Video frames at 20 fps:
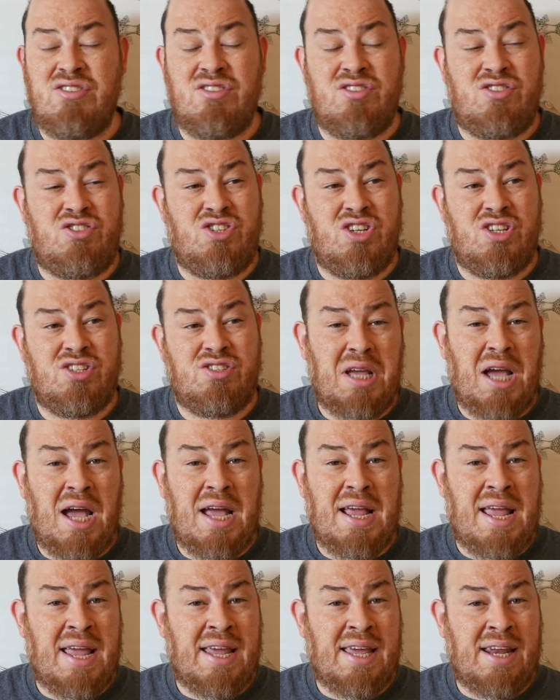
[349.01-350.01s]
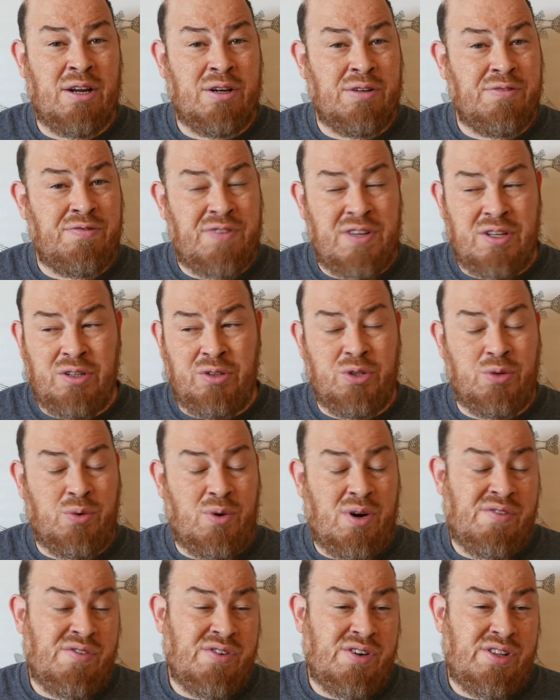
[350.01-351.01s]
It's just a guy hanging on a field or
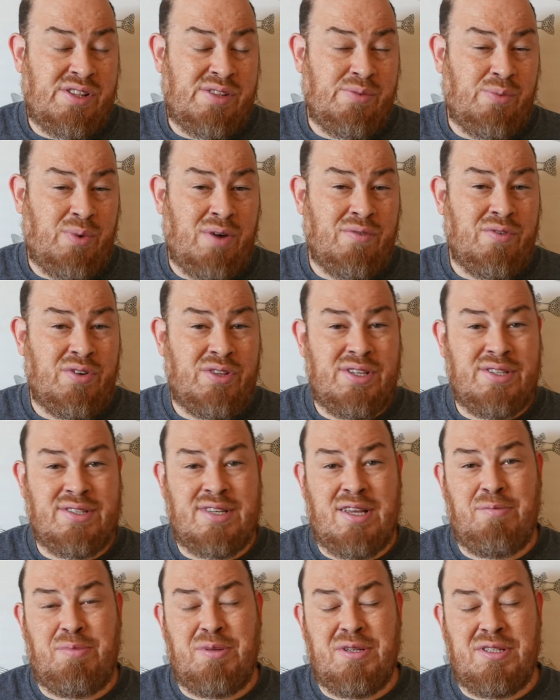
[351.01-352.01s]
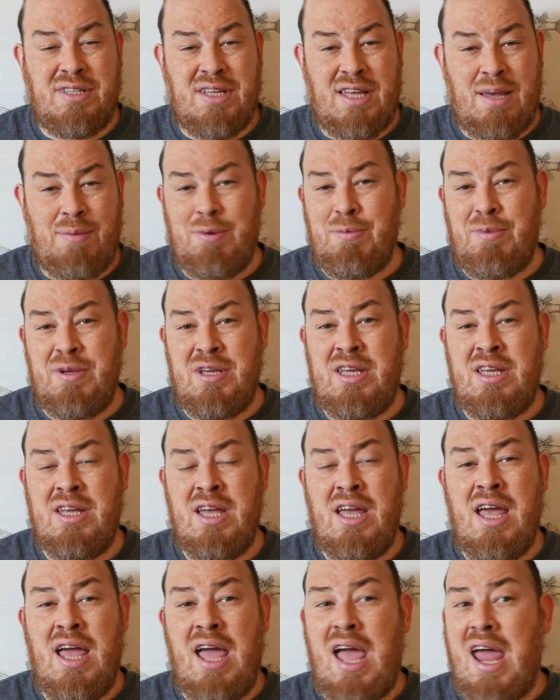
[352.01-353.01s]
wherever wherever this NPC happened to be.
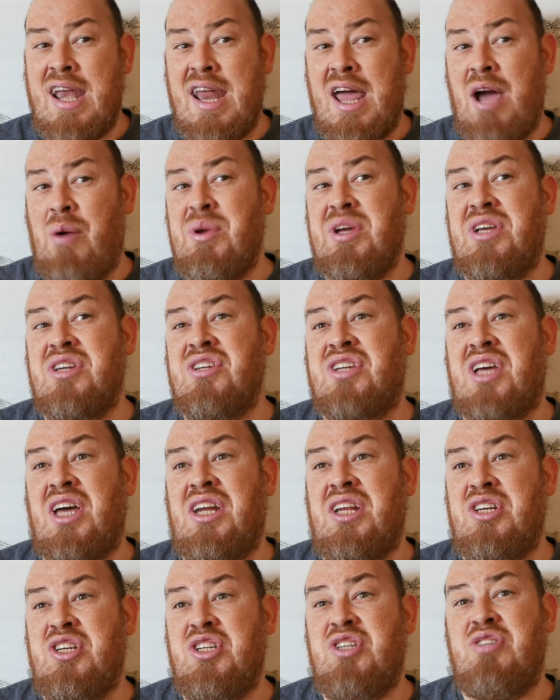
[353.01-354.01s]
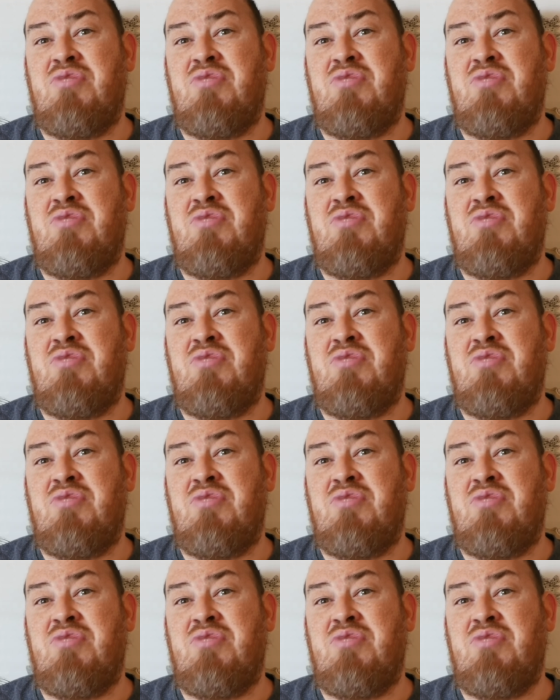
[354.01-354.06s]
And now we can just kind of